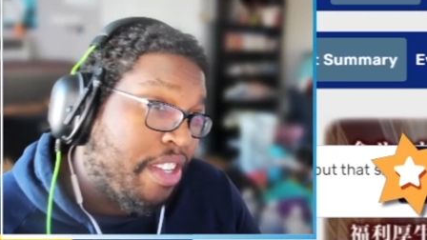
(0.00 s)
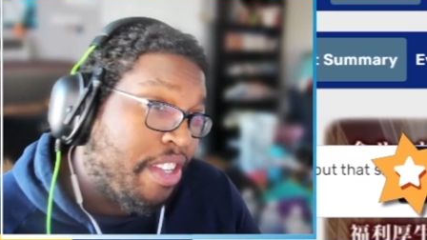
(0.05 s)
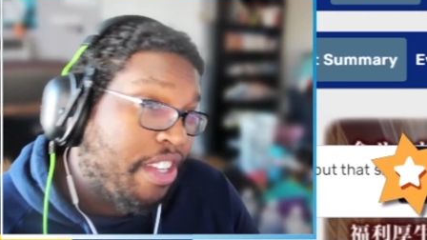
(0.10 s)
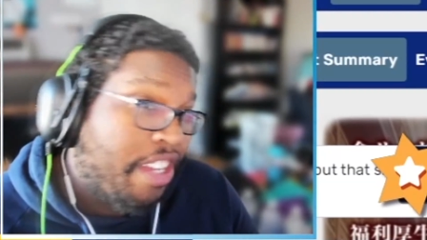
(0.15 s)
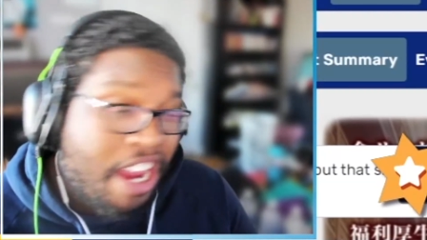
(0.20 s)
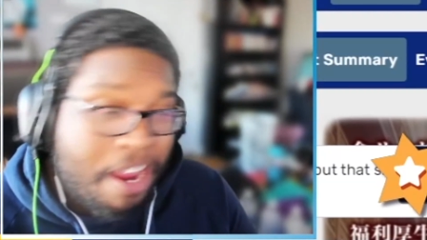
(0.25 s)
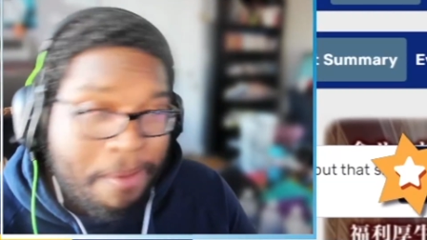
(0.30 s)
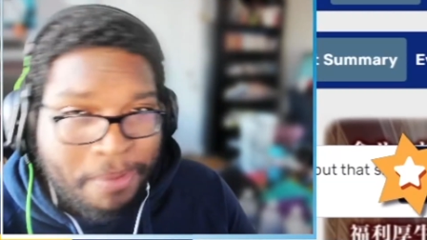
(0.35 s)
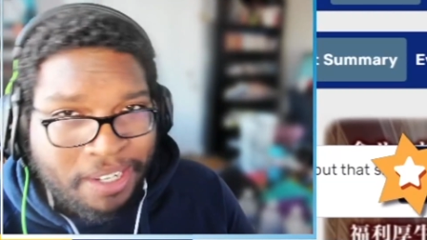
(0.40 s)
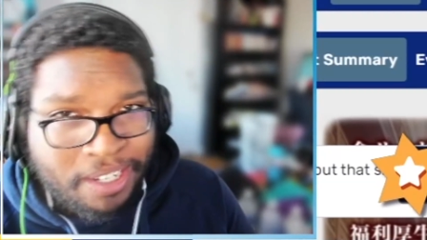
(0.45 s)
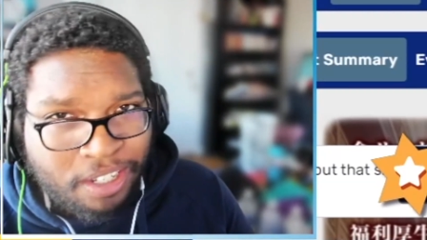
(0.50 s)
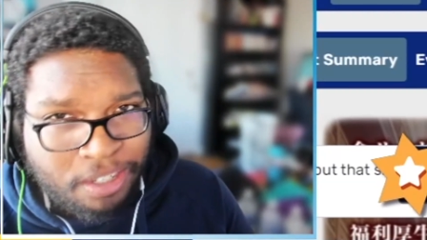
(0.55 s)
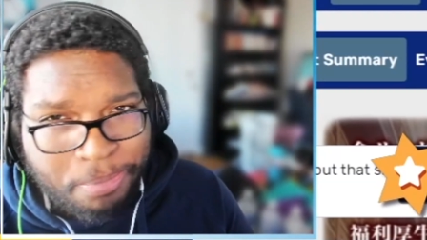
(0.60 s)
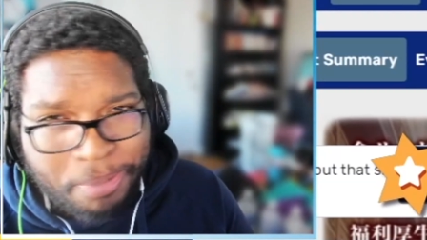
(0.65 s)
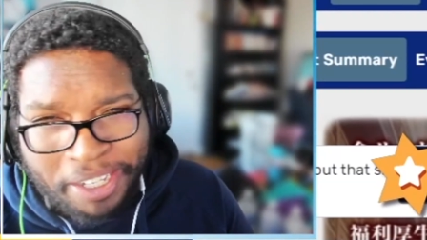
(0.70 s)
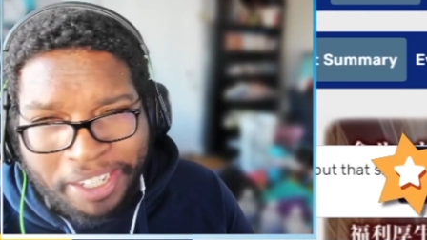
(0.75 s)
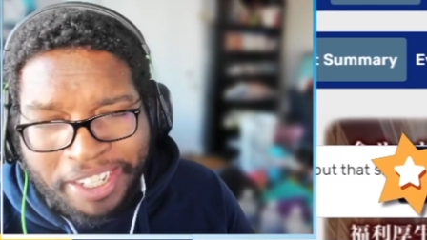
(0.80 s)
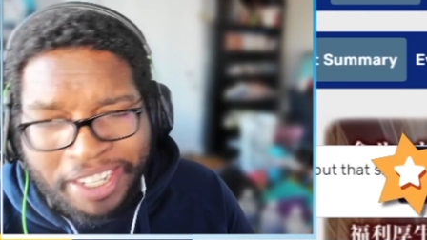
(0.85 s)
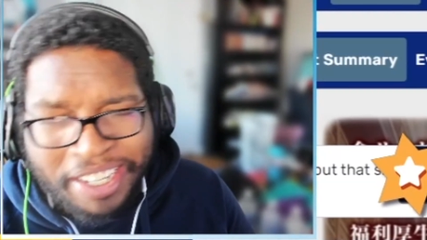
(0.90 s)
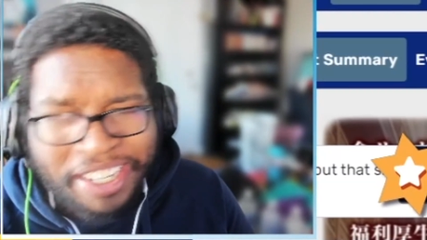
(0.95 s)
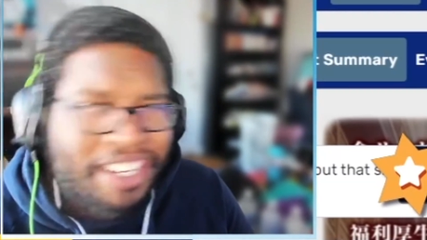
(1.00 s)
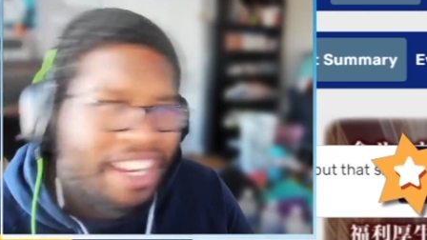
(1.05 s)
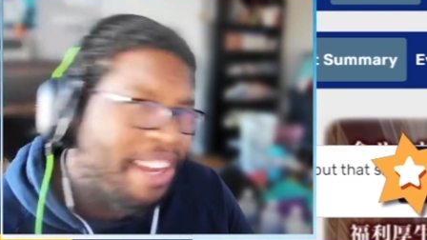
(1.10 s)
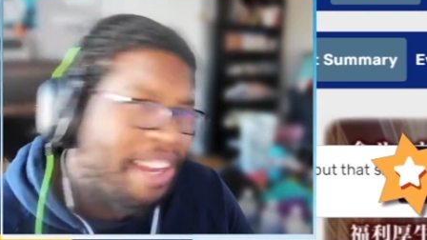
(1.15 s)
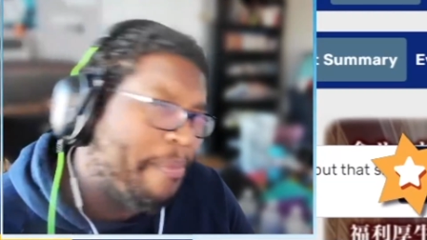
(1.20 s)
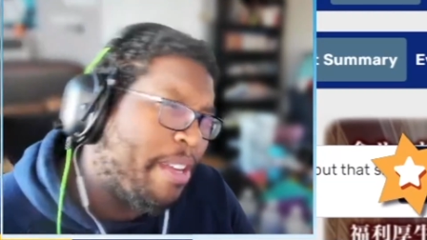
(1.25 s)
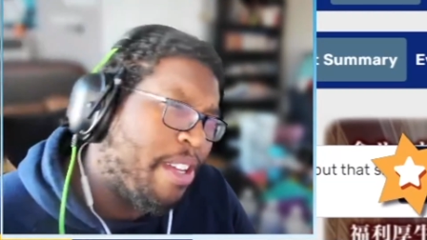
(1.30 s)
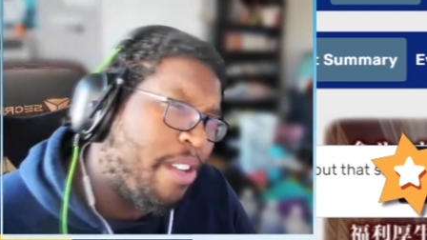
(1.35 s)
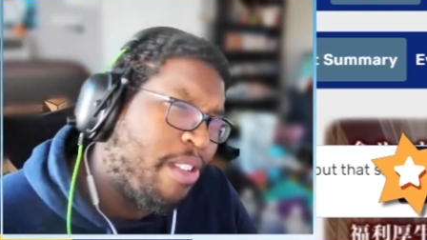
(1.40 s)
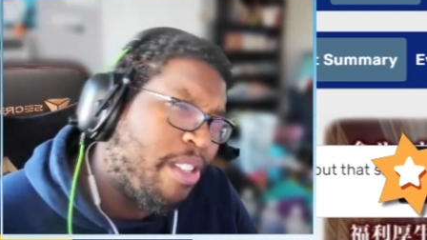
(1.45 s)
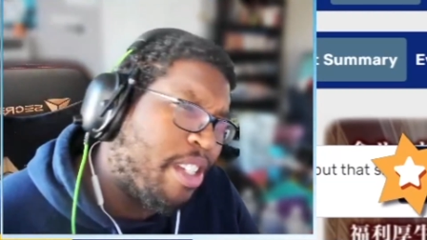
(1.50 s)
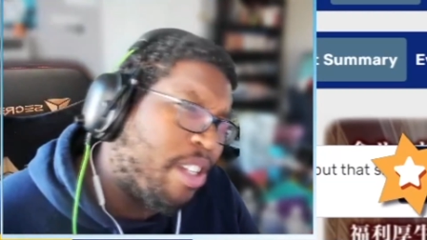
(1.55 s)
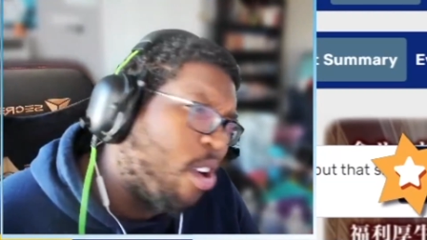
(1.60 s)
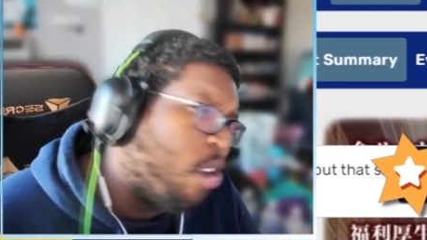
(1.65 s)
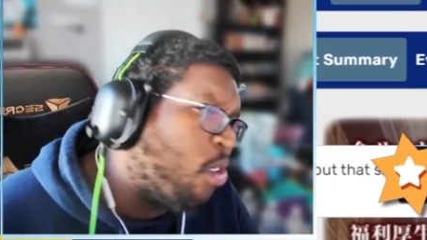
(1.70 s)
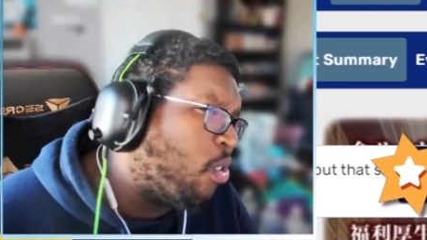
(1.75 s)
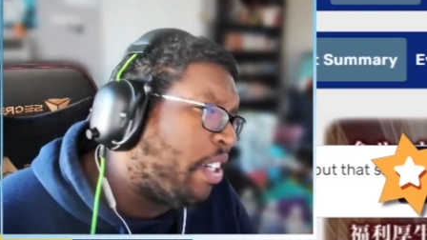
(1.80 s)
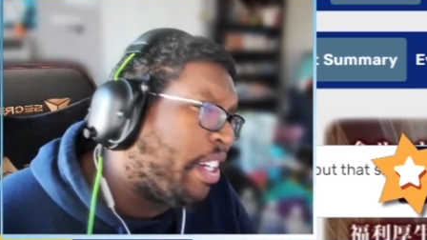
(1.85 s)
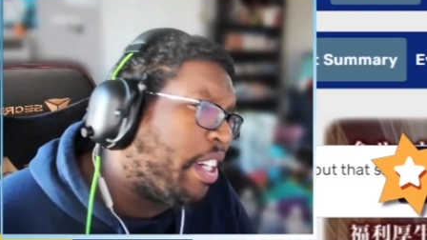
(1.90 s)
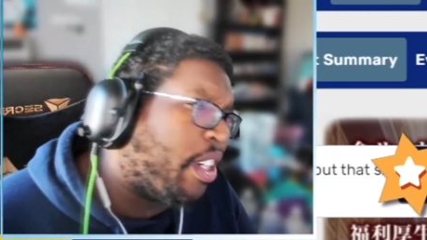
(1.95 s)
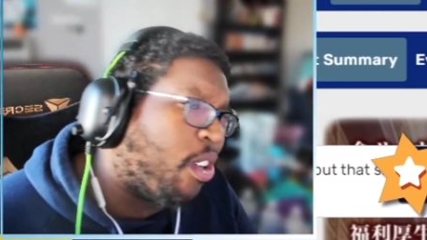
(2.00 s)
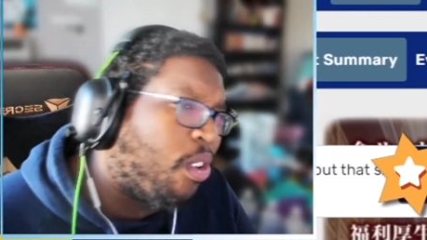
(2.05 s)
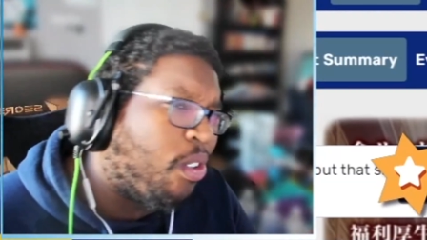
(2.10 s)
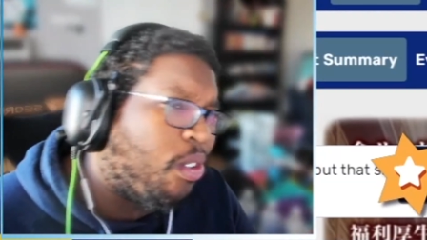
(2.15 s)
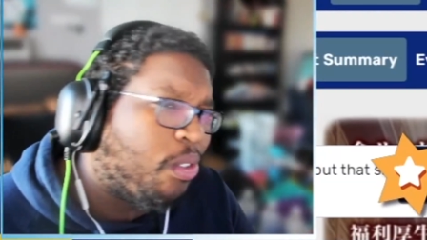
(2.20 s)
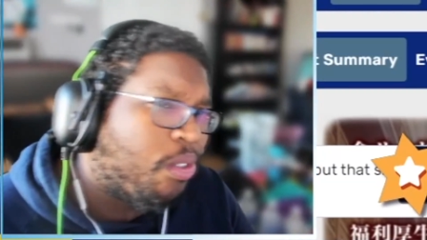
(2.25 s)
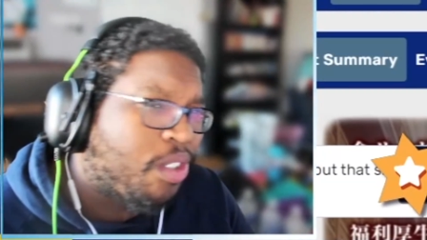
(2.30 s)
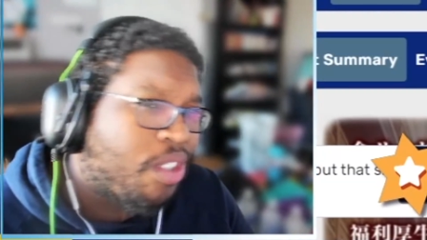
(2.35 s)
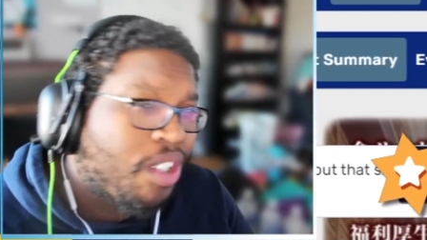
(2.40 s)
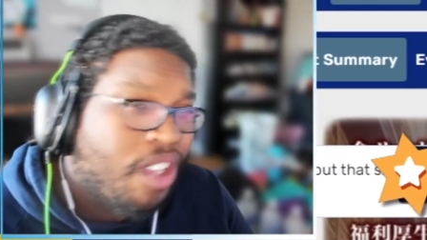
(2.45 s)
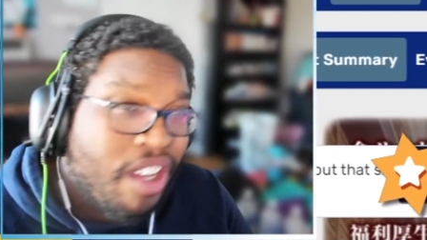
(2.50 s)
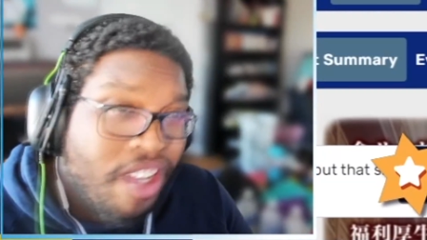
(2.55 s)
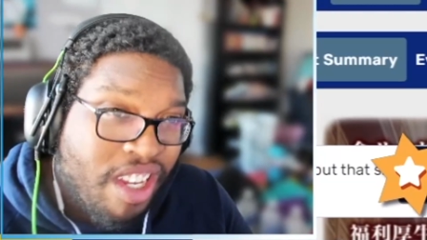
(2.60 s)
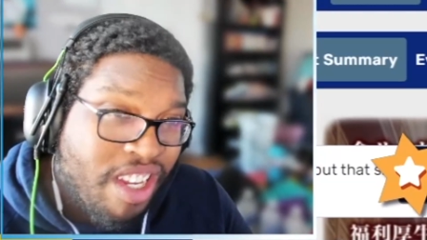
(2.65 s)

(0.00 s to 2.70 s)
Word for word: You can't be too picky. You can't be using only golds.